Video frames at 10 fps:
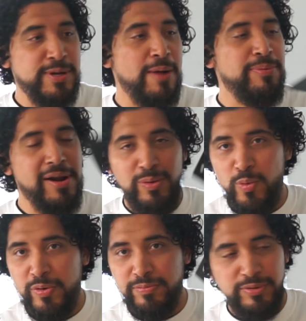I probably
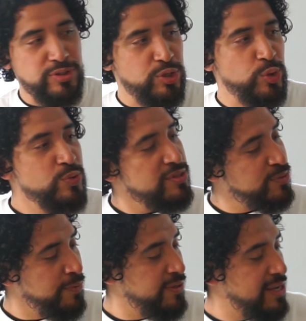won't use
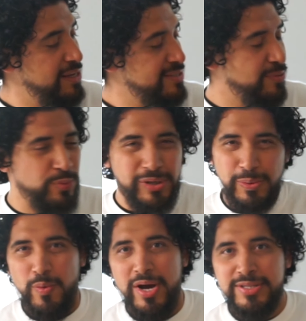this one unless I really
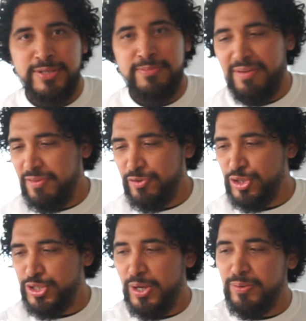want to. Maybe for
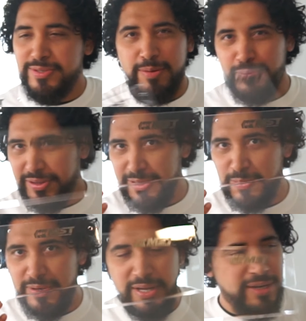shows, I'll put
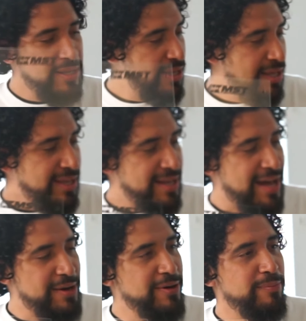this one on.
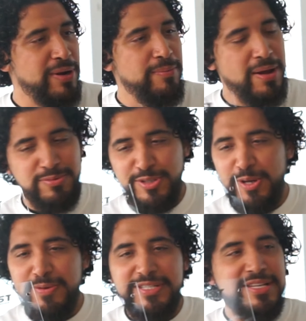I don't know, but I'm
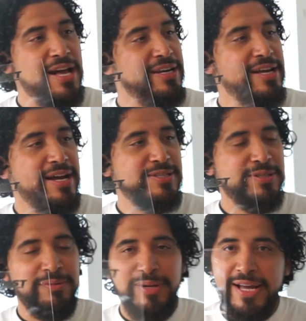so excited, guys.
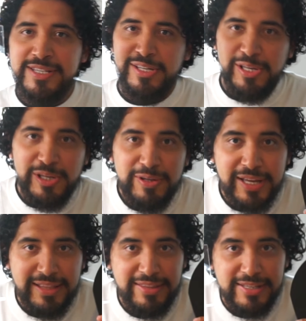Oh, guys, look
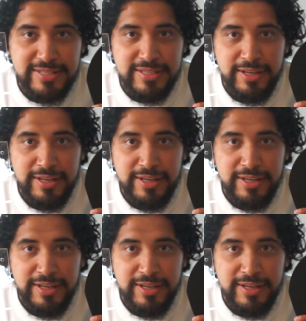at this.